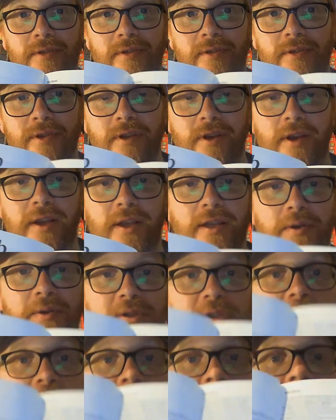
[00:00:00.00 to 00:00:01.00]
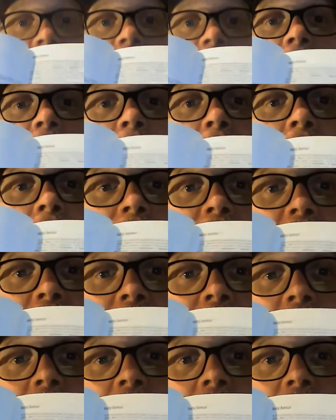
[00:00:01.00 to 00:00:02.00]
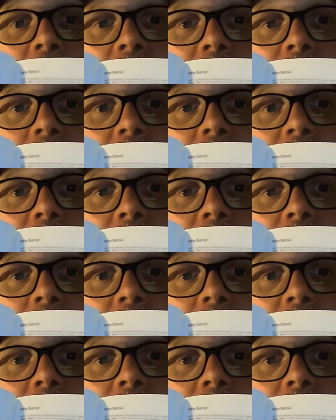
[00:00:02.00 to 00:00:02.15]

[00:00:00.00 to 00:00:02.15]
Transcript: Look, a little sneak peek on the words. Can you read those?